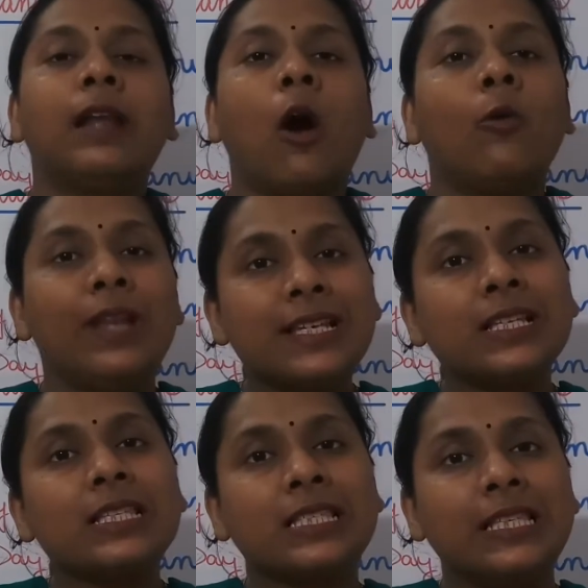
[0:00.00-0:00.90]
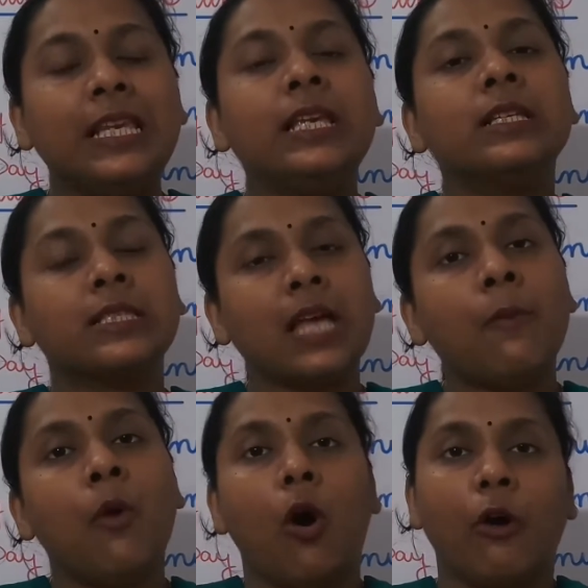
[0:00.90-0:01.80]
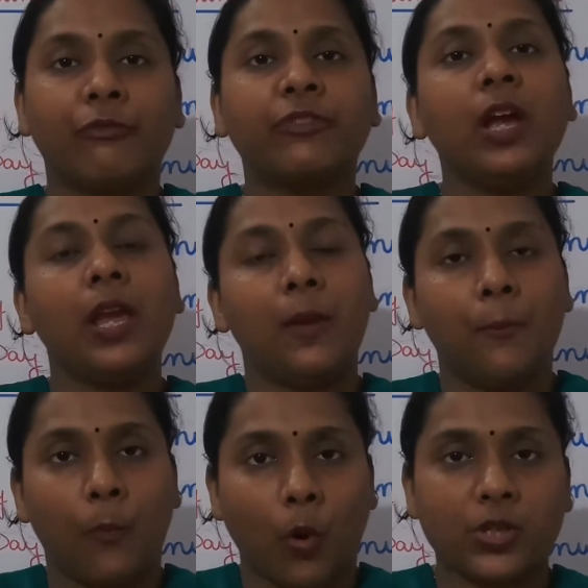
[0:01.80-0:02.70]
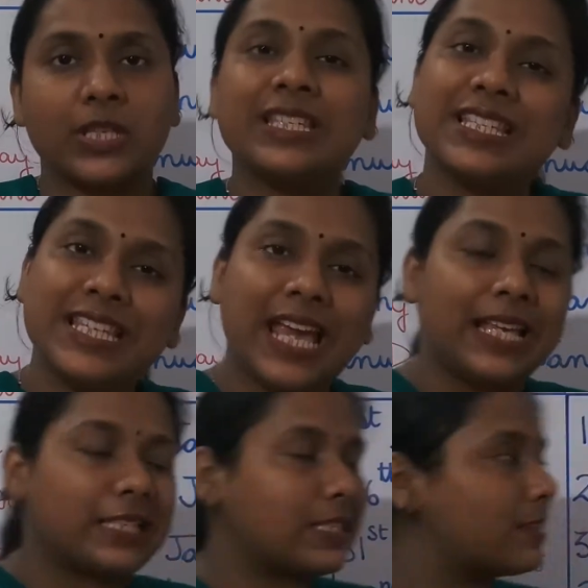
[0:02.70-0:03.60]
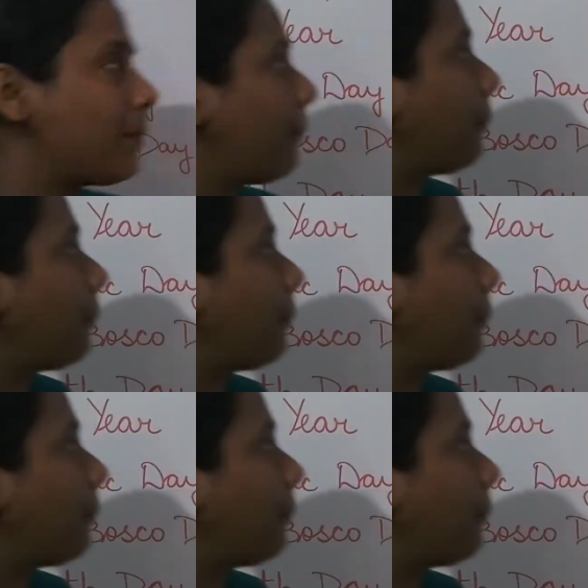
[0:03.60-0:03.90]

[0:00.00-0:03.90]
Now, let us see some of the important days.